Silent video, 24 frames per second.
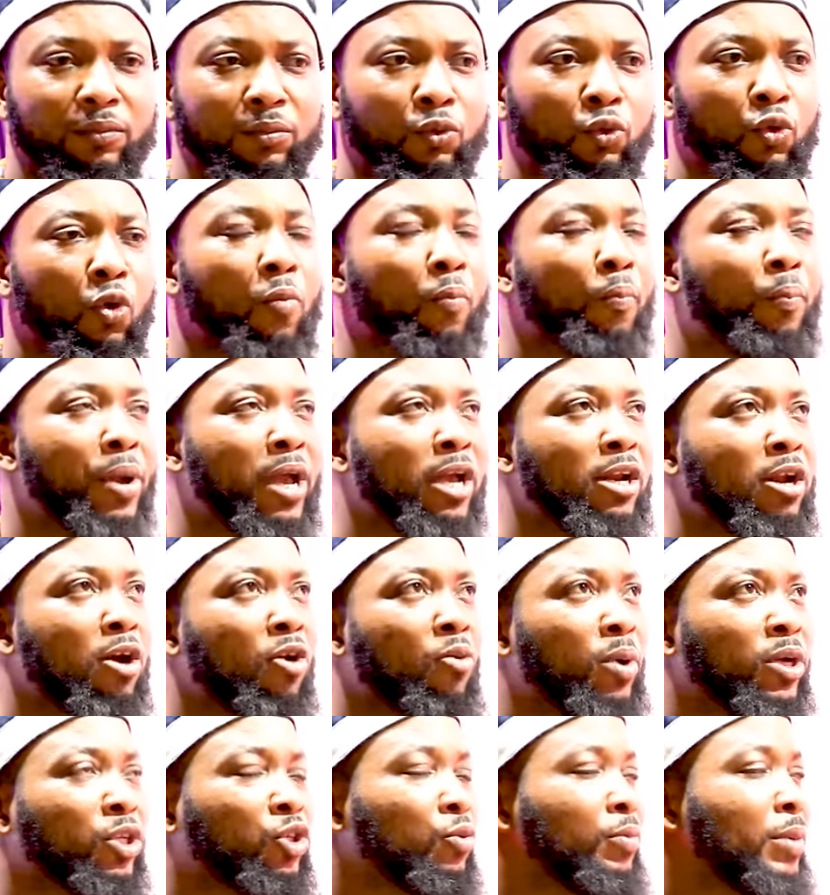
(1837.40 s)
Who pen
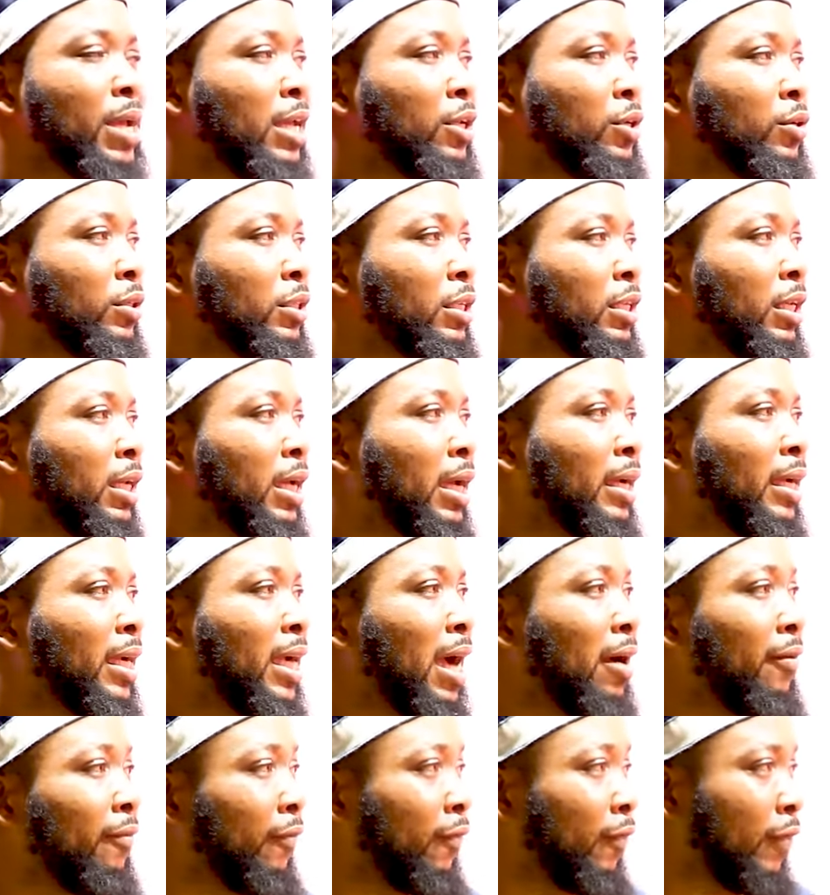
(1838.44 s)
over to me? You see a
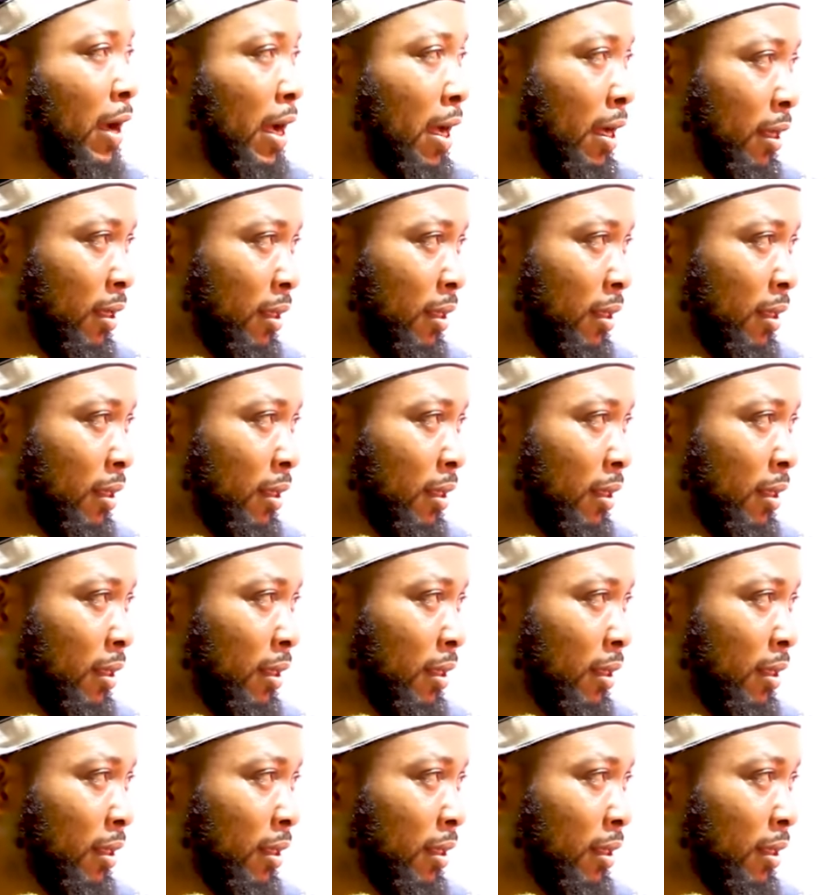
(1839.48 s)
camphor.